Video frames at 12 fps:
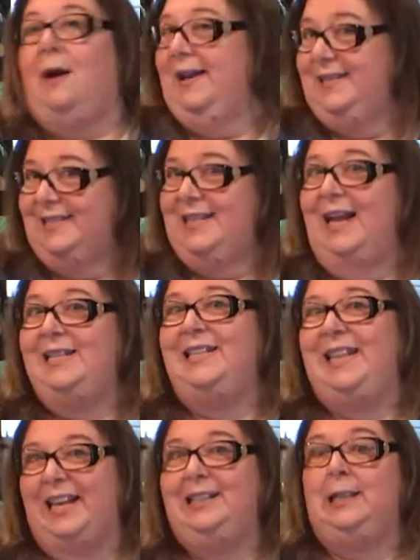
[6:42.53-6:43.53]
I decided to
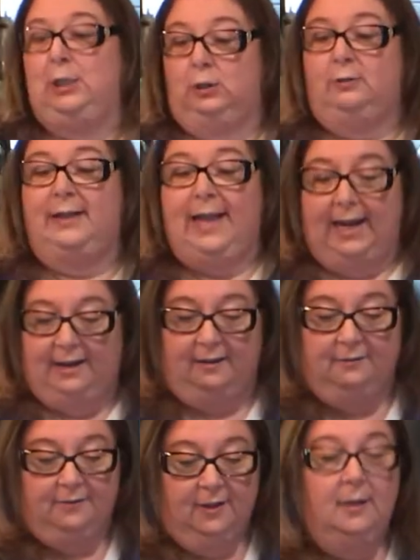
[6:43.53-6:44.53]
get a little
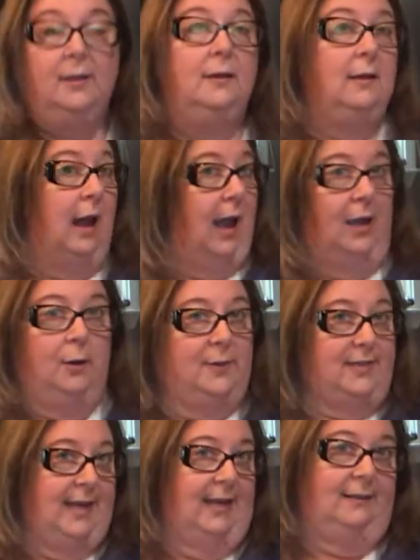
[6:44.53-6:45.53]
creative. I
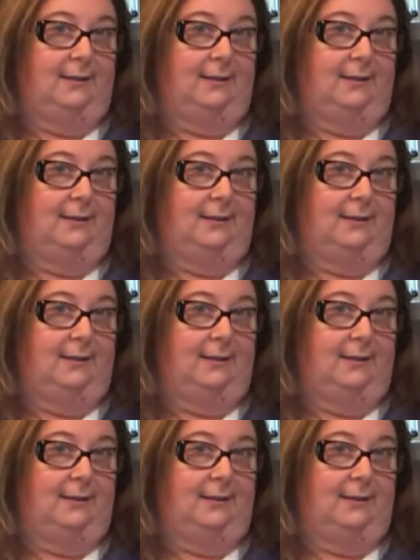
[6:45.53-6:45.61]
always take a